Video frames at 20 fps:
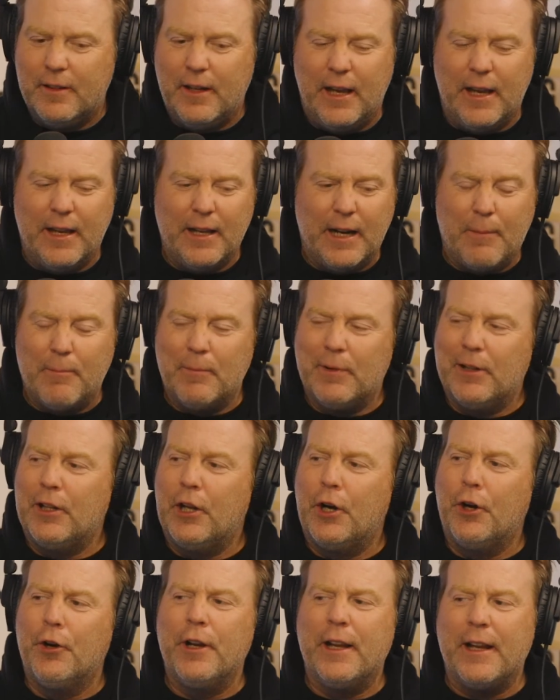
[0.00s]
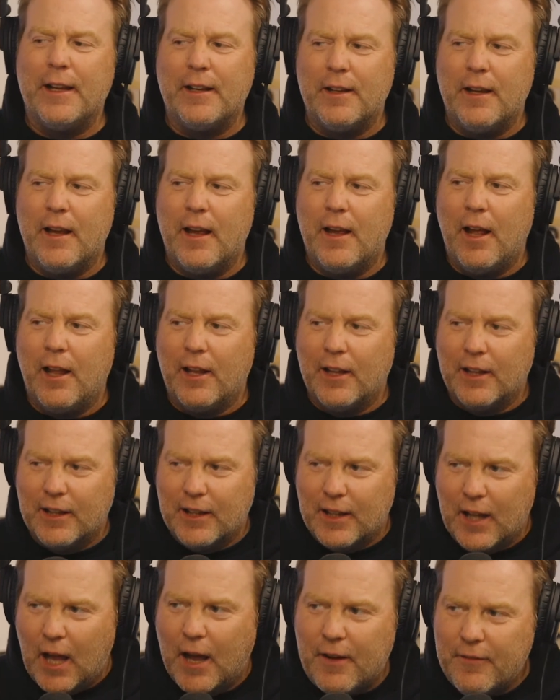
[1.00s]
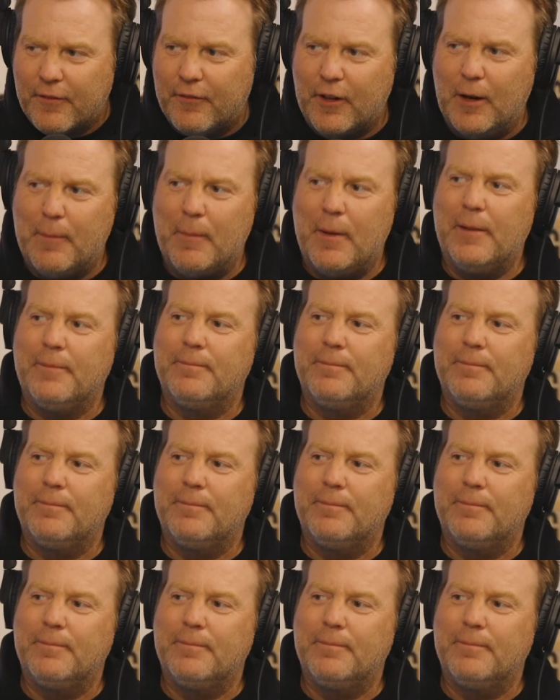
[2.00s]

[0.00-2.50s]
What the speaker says: and I'm learning a lot from it.